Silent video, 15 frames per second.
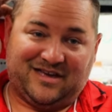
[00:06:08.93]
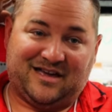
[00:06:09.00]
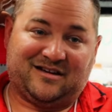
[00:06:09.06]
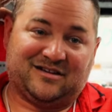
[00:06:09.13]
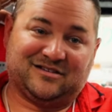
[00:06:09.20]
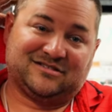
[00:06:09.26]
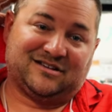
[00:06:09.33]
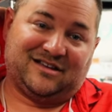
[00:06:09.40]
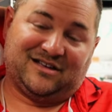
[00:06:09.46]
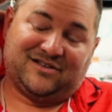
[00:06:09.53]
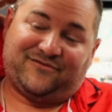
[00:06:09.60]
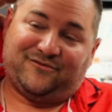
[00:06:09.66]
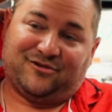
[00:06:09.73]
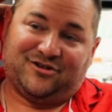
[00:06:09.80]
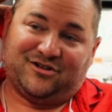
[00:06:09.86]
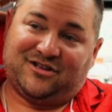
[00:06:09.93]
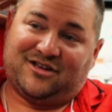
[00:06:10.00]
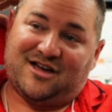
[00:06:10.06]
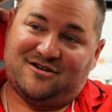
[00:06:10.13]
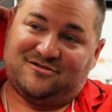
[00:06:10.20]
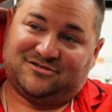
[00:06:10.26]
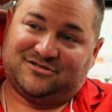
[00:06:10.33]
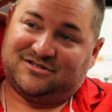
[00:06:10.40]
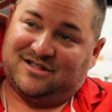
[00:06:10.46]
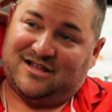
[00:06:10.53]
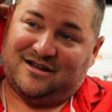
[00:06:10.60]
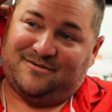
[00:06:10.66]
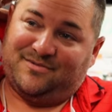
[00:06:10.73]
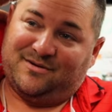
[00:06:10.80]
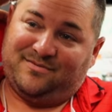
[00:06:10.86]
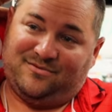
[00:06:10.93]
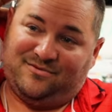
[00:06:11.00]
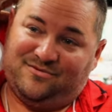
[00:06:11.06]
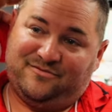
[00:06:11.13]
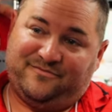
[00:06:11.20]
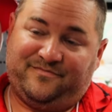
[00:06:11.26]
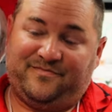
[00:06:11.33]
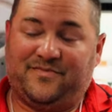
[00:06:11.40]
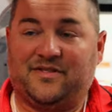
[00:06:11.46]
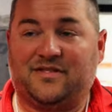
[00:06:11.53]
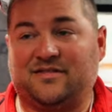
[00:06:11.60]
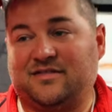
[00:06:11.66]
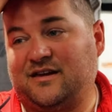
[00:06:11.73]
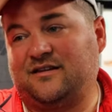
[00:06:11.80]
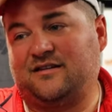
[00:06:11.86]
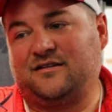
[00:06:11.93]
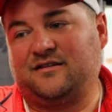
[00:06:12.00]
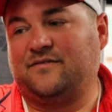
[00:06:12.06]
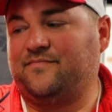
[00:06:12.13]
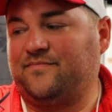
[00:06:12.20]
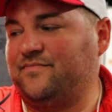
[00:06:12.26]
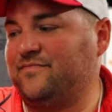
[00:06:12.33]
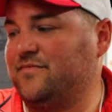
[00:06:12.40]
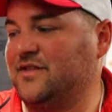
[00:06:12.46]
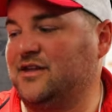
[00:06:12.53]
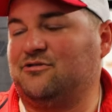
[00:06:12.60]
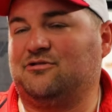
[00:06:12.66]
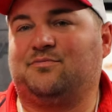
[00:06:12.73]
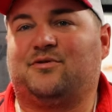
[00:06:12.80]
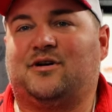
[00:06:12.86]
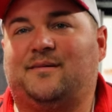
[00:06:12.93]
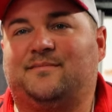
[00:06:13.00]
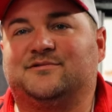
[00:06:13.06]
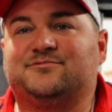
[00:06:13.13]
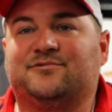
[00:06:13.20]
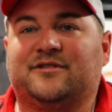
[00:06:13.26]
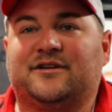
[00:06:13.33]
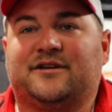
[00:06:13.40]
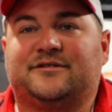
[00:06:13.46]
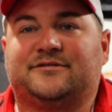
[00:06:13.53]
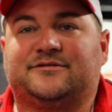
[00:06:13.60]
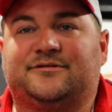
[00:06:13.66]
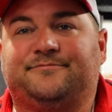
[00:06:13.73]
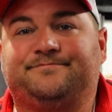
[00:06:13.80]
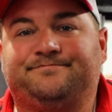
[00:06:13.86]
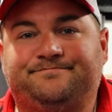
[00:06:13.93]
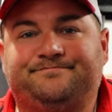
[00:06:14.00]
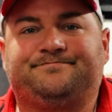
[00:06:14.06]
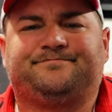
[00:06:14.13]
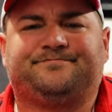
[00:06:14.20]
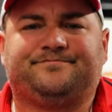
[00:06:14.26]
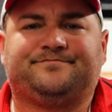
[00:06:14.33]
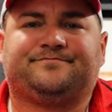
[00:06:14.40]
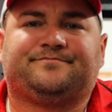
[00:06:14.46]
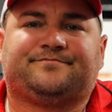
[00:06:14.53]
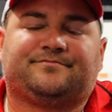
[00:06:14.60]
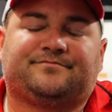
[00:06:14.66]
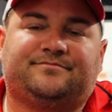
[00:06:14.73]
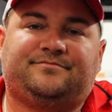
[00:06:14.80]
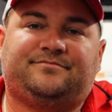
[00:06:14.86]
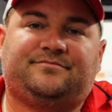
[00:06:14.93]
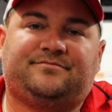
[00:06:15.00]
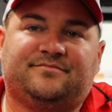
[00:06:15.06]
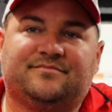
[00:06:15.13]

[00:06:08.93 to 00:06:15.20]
Yeah, because it is for a good cause. There's a lot of people that uh, deal with problems with that. So that's cool.